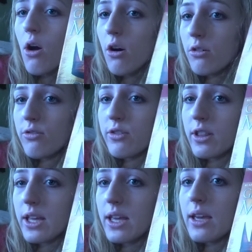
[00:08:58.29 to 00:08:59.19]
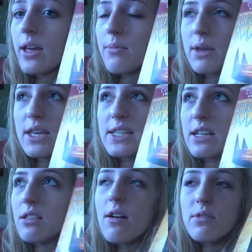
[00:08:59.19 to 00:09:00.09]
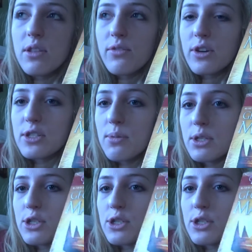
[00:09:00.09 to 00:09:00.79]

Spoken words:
hopefully, because I loved the first one